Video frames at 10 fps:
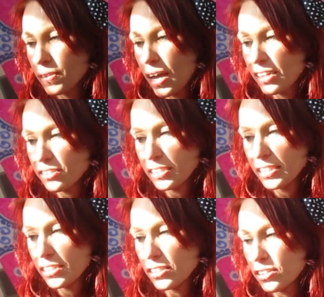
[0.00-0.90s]
I could
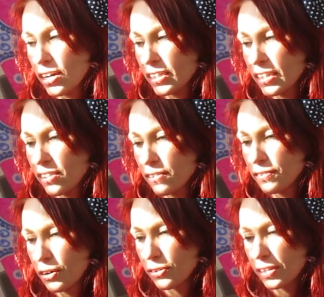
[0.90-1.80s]
hear her talking on the
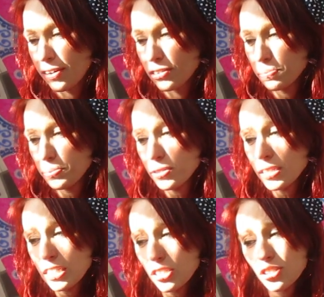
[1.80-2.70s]
phone and I was
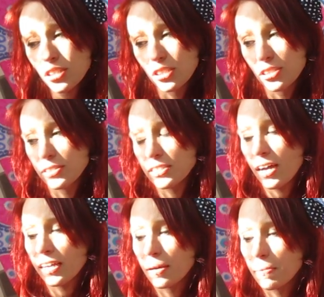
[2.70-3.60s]
pretty sure she was
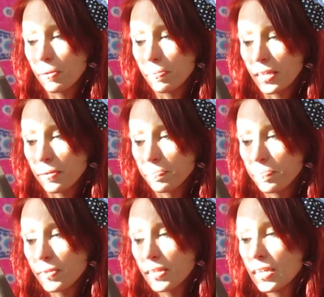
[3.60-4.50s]
talking about me.
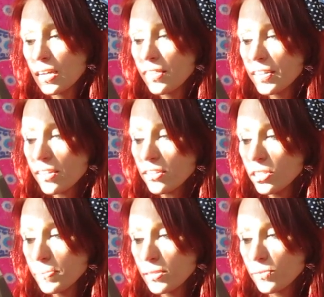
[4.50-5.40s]
The other
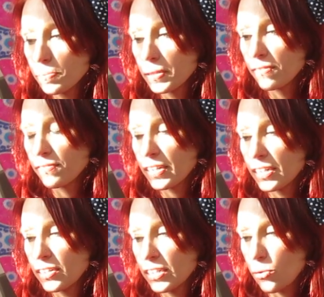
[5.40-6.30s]
humans were being
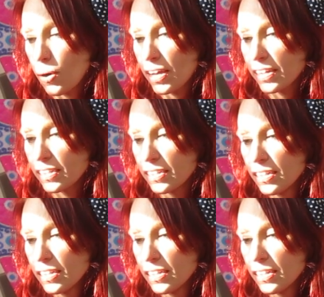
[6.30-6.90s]
very quiet.